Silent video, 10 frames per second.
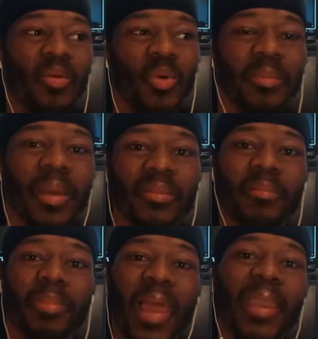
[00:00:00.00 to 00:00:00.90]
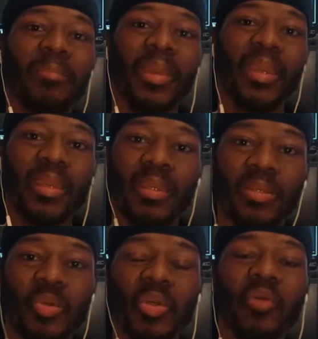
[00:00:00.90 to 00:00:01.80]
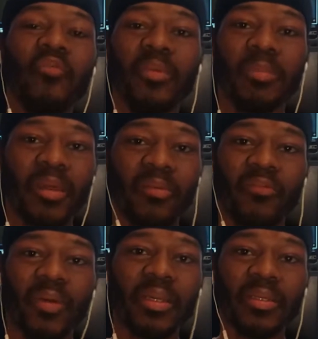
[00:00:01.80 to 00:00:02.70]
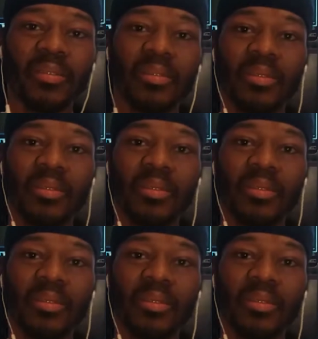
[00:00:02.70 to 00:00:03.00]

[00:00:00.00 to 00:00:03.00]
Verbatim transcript: What about the black man? You goofy motherfucker.